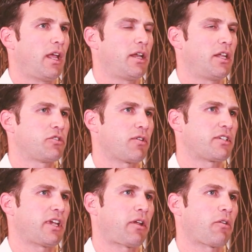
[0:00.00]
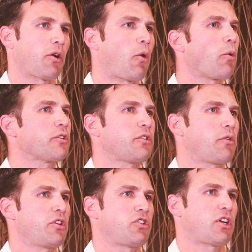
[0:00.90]
an intra-articular
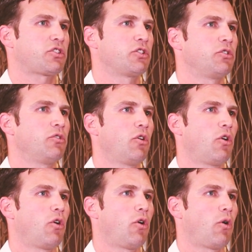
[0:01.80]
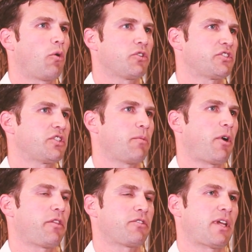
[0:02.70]
cortisone injection or some
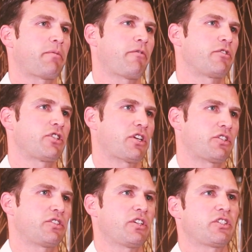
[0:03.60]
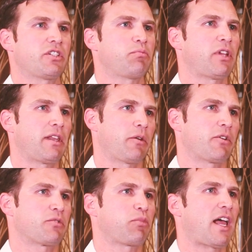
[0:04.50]
other type of injection such as
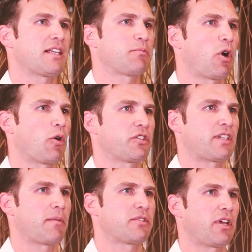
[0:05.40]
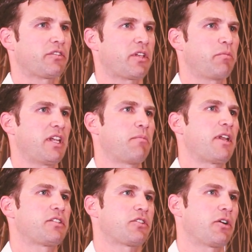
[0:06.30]
platelet-rich plasma or stem cells can be
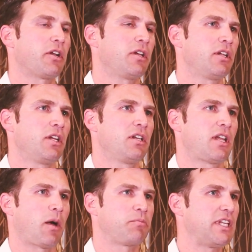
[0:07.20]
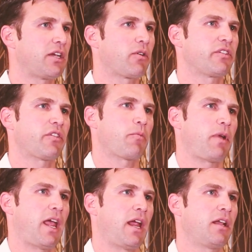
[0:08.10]
administered to help decrease their
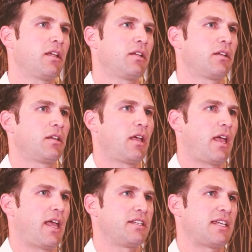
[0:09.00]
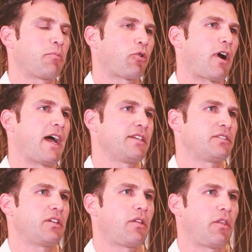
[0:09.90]
pain and
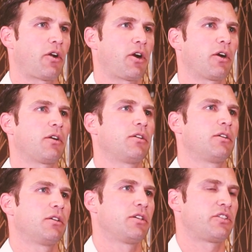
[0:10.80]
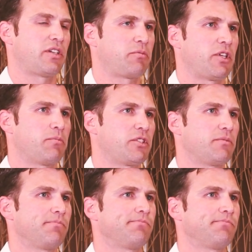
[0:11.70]
temporize their symptoms.